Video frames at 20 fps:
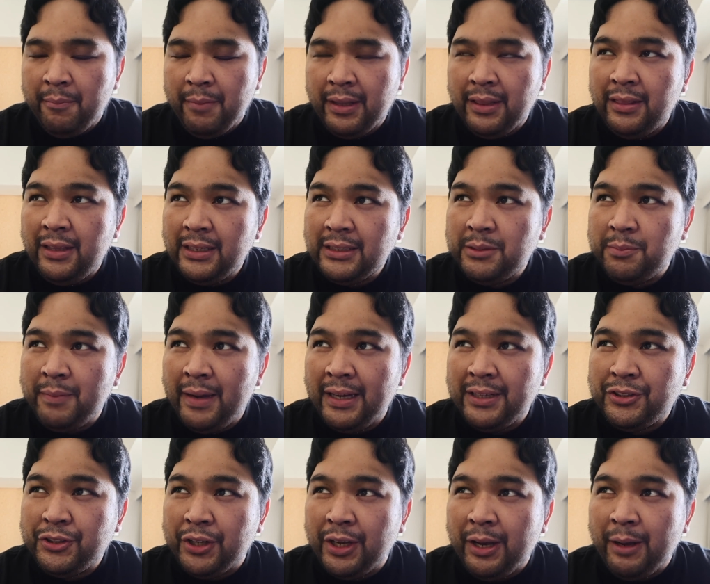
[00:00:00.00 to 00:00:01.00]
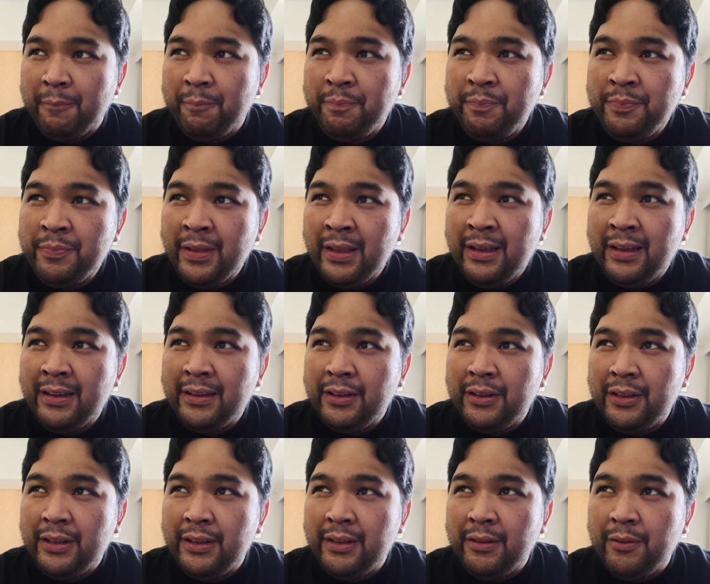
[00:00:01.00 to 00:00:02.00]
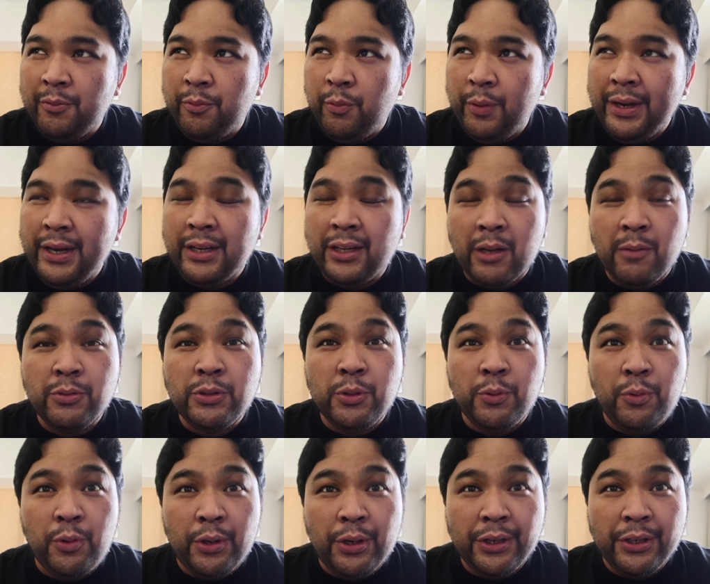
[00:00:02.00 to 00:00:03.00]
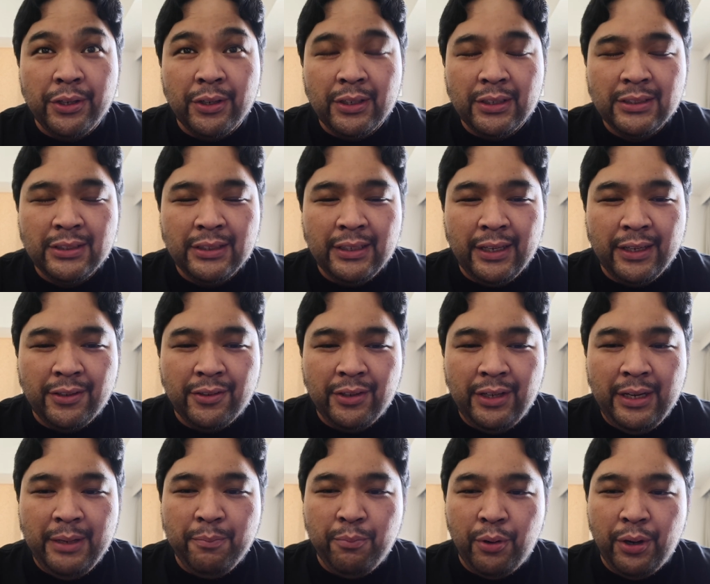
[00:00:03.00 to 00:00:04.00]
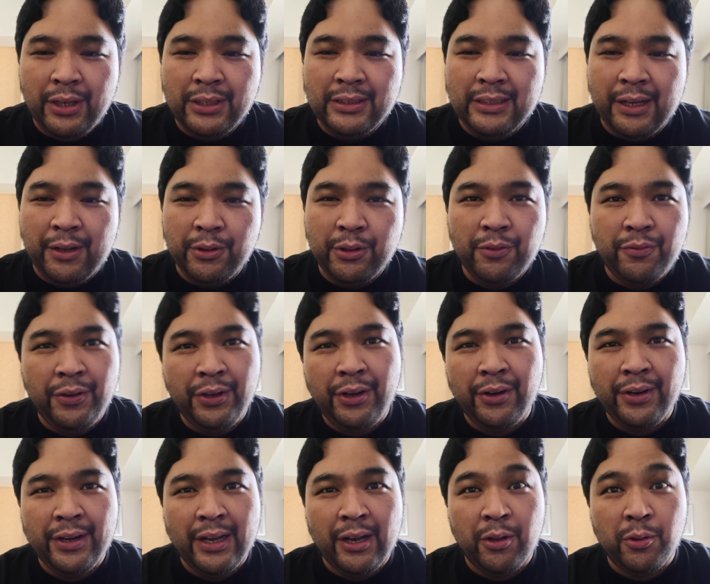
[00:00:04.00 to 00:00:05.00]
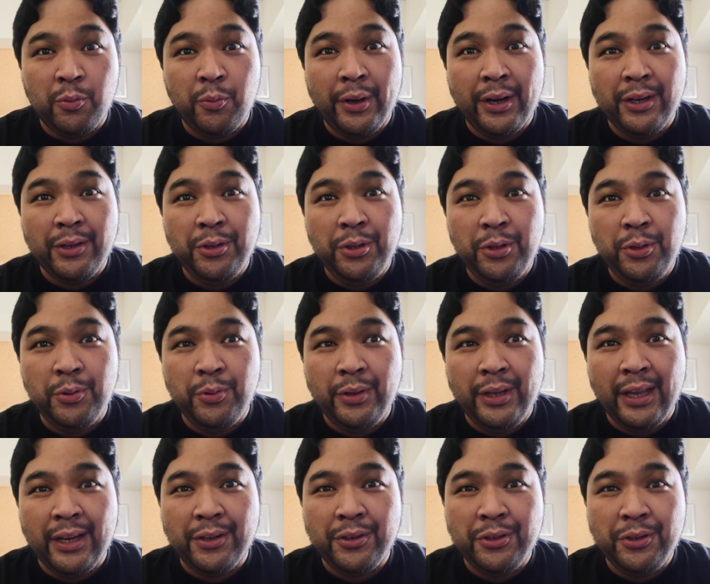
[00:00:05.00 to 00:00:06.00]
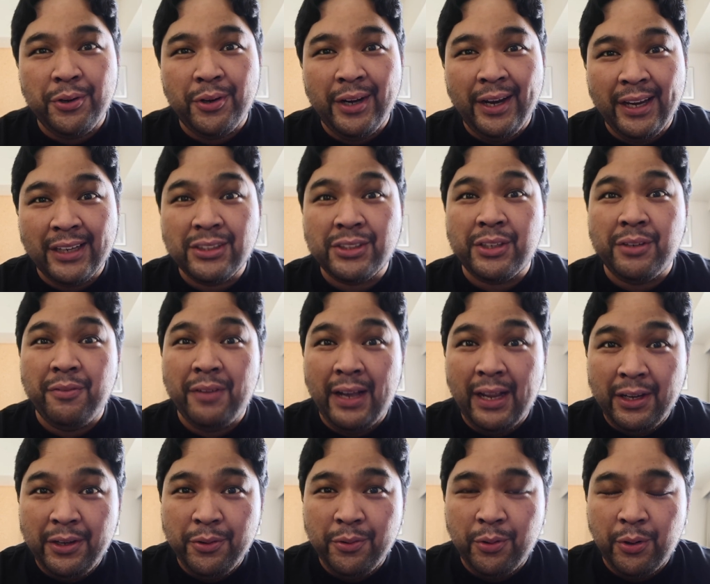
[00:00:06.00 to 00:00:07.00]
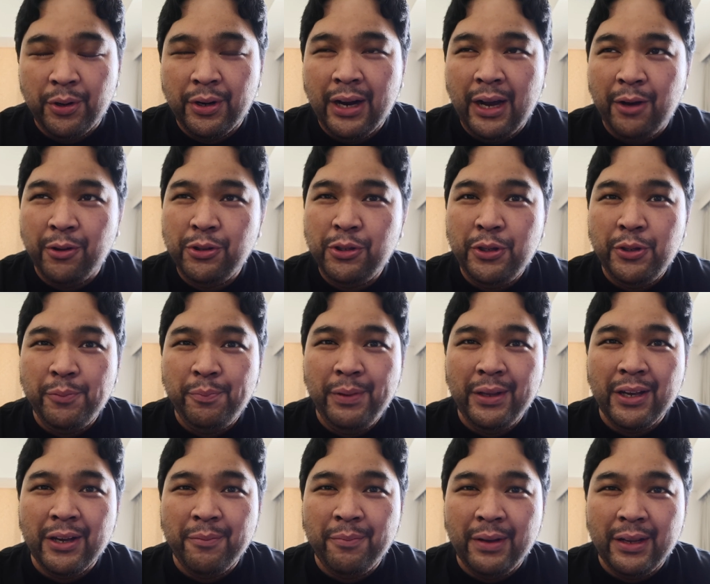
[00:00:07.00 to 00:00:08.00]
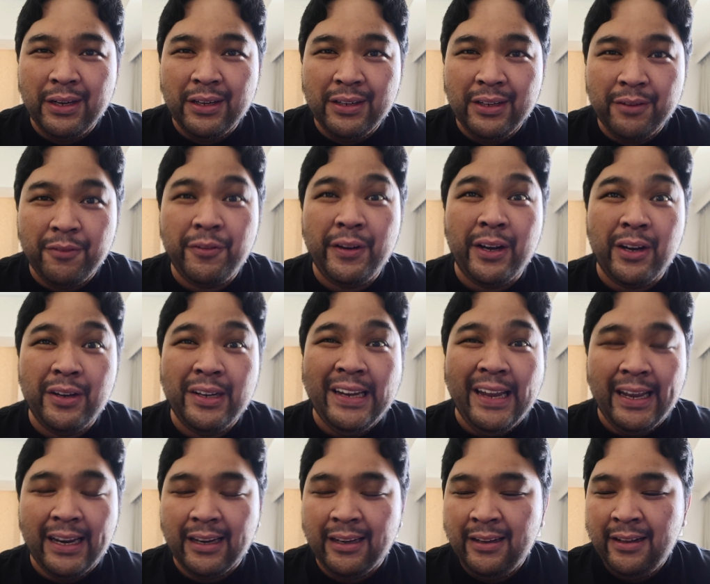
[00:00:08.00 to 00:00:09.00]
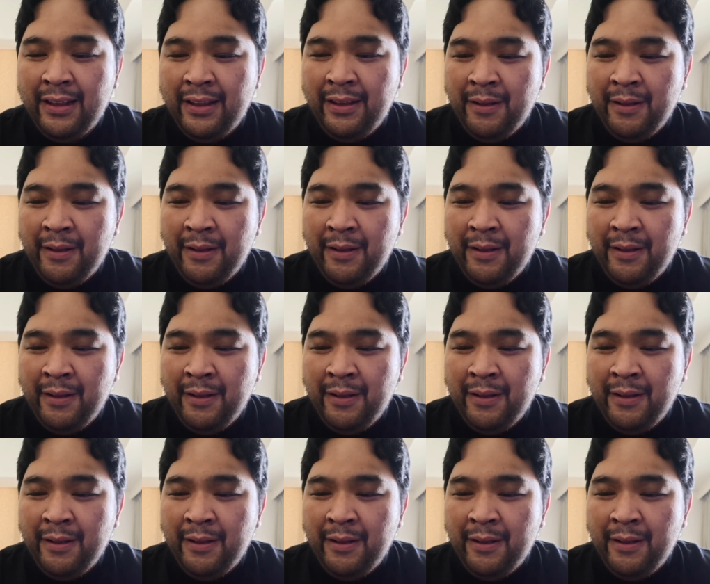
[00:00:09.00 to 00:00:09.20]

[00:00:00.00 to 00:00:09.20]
In this matchup, when it comes to warriors, it really boils down to figuring out where do you get your extra value or how do you become a fair deck.